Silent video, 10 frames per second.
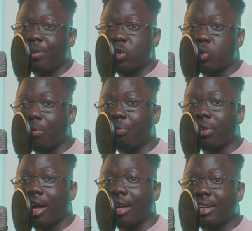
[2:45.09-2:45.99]

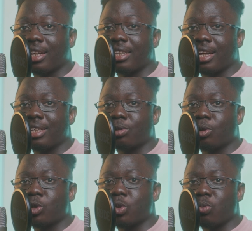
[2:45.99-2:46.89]
softer than the others
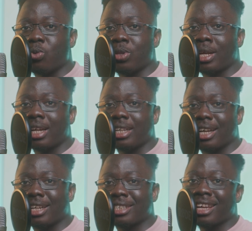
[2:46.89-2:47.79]
or smoother than
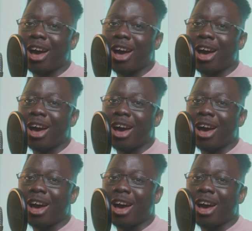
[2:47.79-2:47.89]
the others.